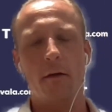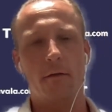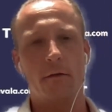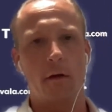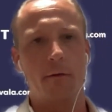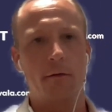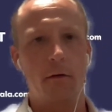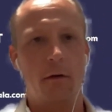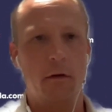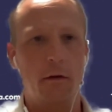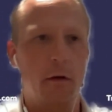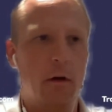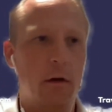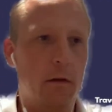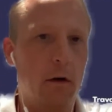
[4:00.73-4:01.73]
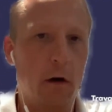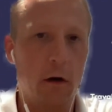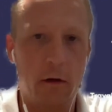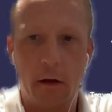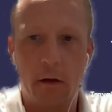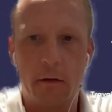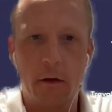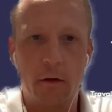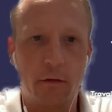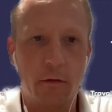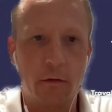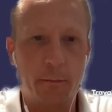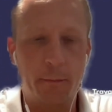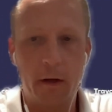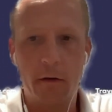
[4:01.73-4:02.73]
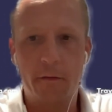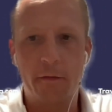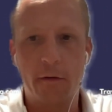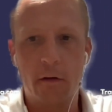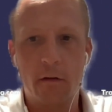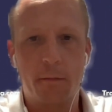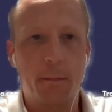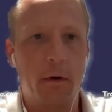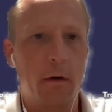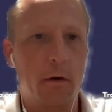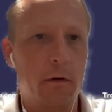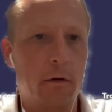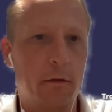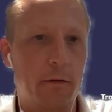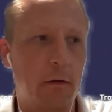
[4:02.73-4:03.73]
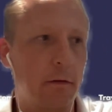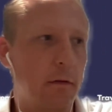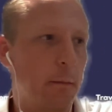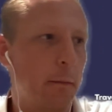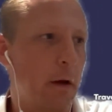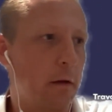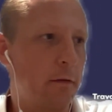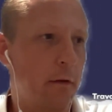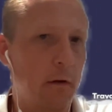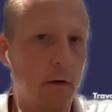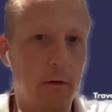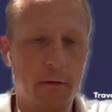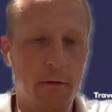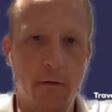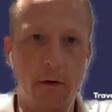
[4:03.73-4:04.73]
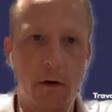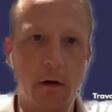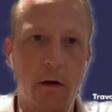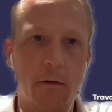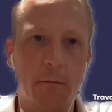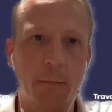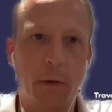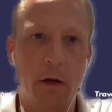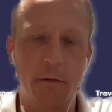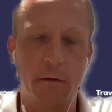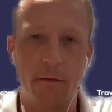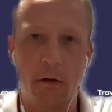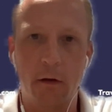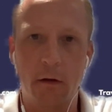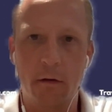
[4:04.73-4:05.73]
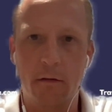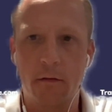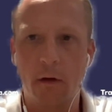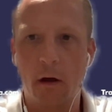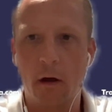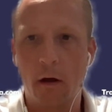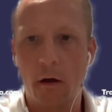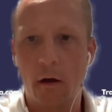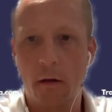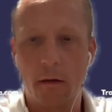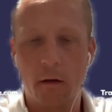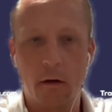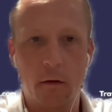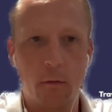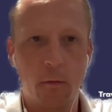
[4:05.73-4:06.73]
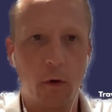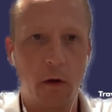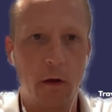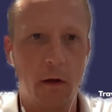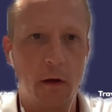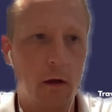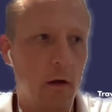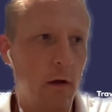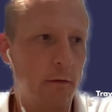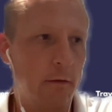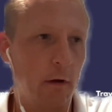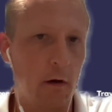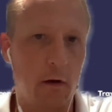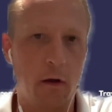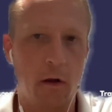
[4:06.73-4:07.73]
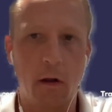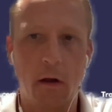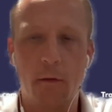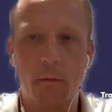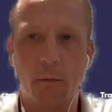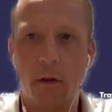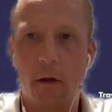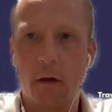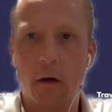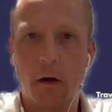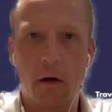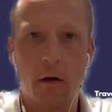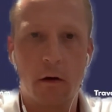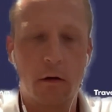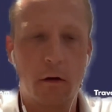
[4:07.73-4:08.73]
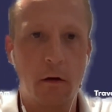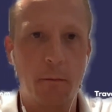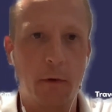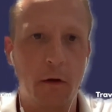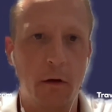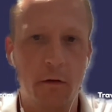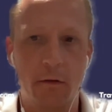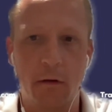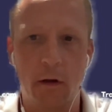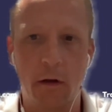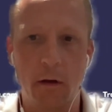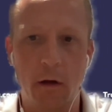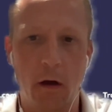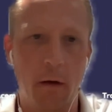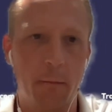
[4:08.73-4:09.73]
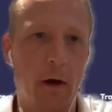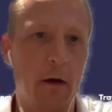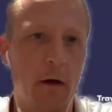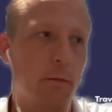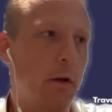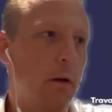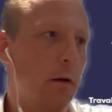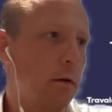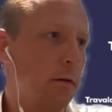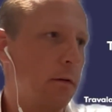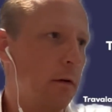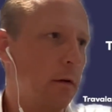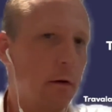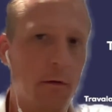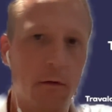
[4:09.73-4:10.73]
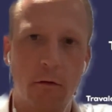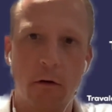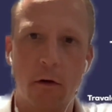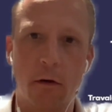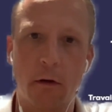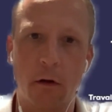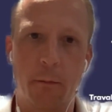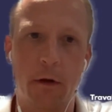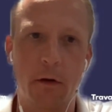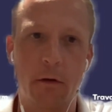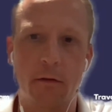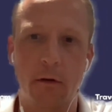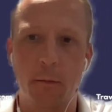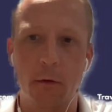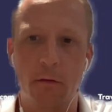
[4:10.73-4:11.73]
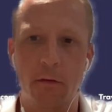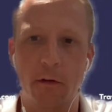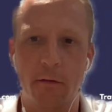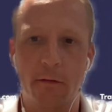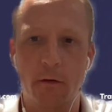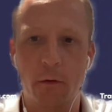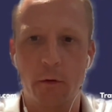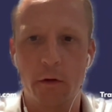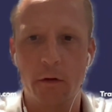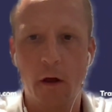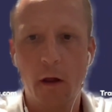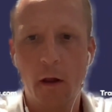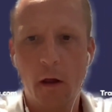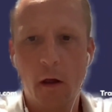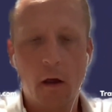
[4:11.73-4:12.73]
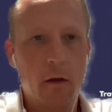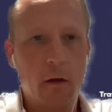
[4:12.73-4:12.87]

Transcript: And this gives you not only additional benefits, but also some exclusive kind of benefits that we circulate within our community as we look to grow the community moving forward.